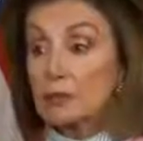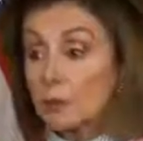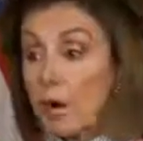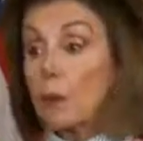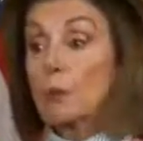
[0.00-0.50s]
We
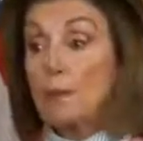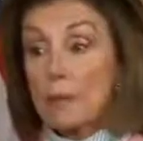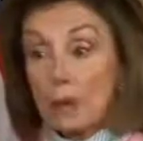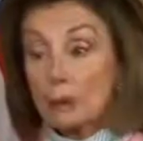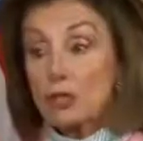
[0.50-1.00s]
do not
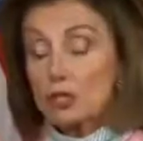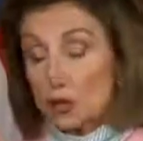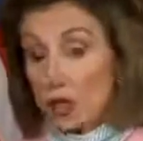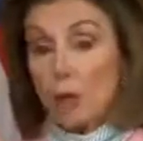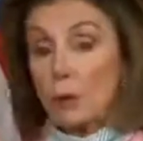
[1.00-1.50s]
want members
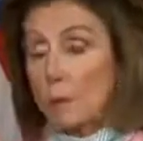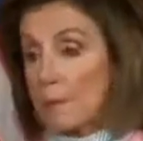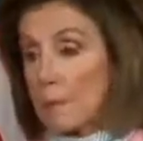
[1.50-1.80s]
to go.